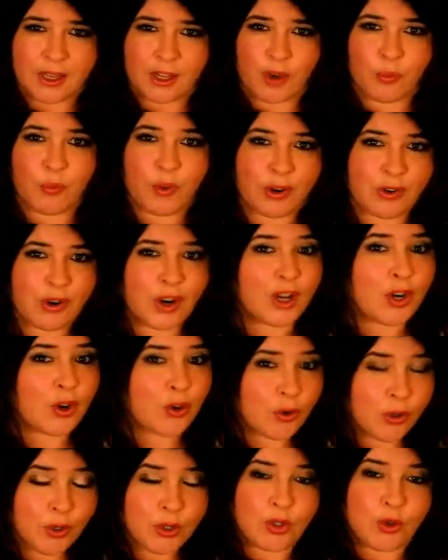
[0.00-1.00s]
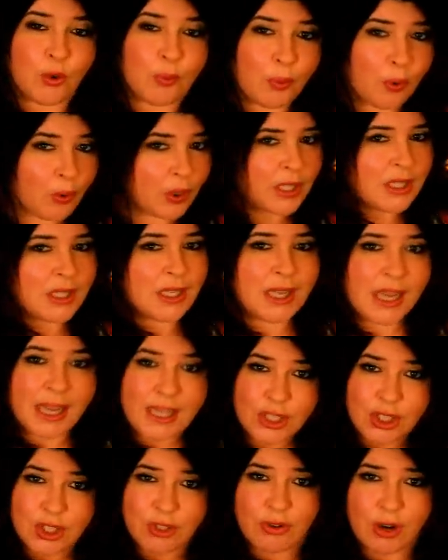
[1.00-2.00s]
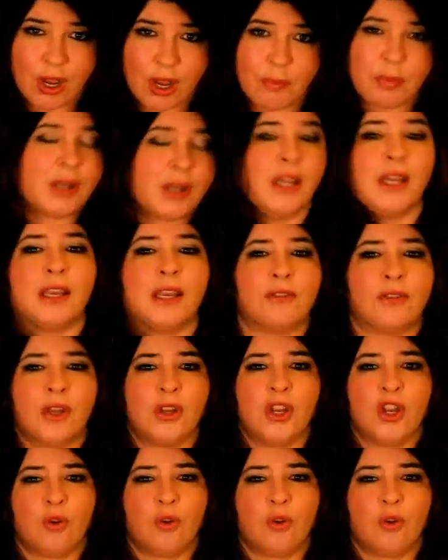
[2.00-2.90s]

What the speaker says: And we're at a crucial point in history, I believe,